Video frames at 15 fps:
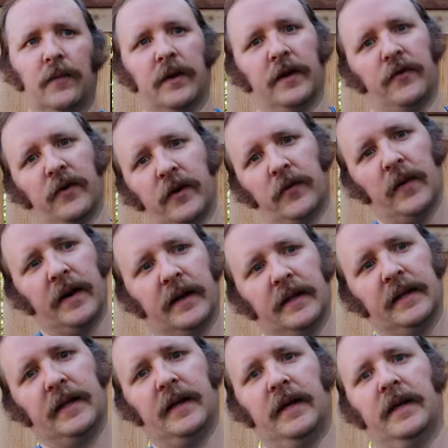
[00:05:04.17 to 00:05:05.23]
you want to drink
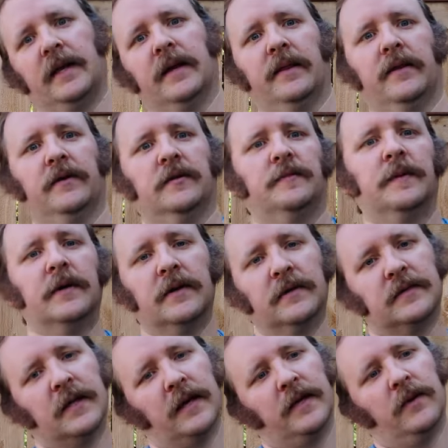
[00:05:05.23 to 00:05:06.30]
quickly, and there's
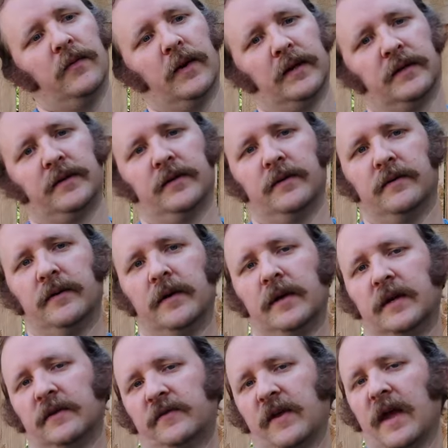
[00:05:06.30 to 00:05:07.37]
beers that you want to
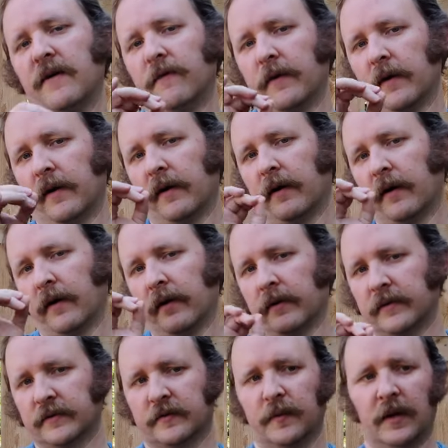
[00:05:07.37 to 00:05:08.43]
savor,
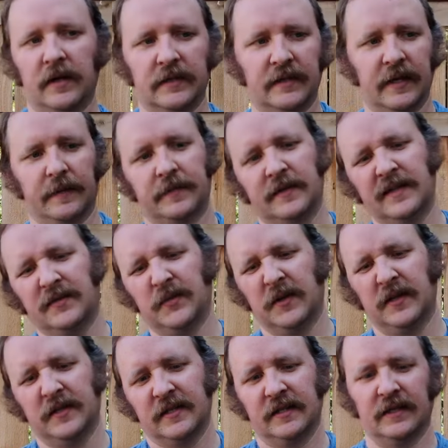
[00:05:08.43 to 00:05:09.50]
in small sips. This
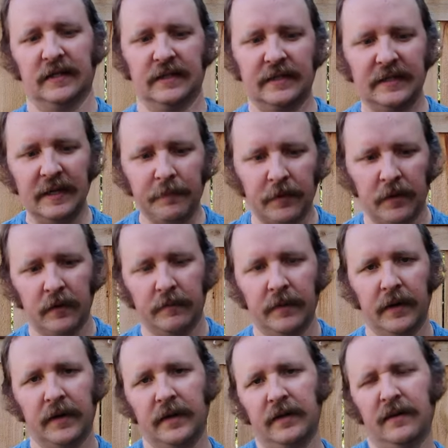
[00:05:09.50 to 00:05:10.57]
really isn't a sipper,
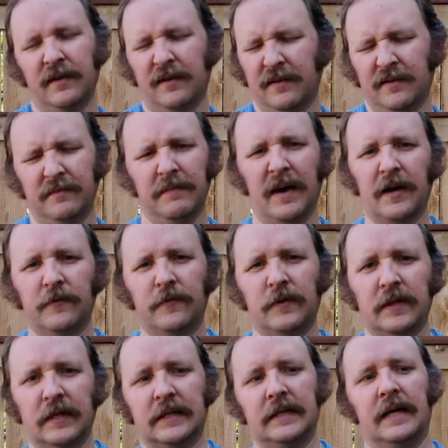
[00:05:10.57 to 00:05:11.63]
but
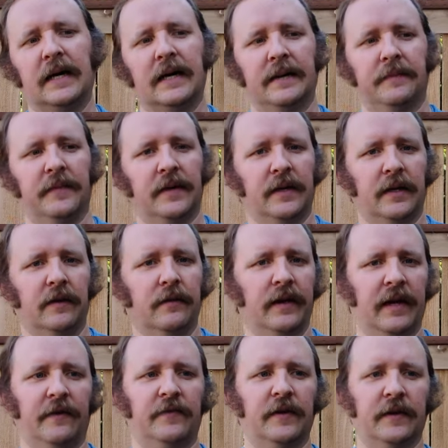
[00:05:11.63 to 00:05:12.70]
mouthful at a time. But you don't
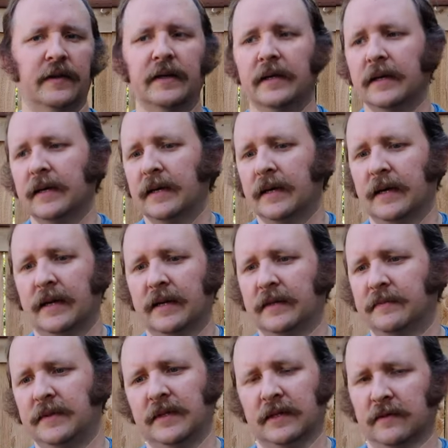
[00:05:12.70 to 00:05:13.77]
have to,
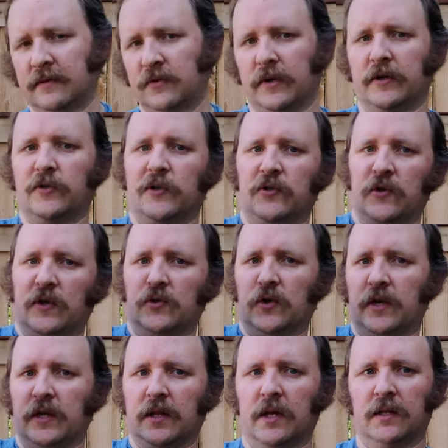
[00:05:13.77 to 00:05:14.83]
drink, drink, drink,
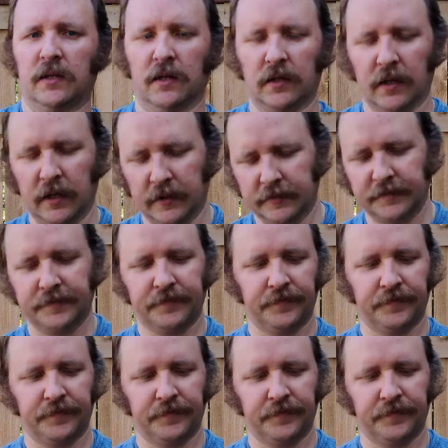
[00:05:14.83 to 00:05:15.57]
drink, glug, glug, glug,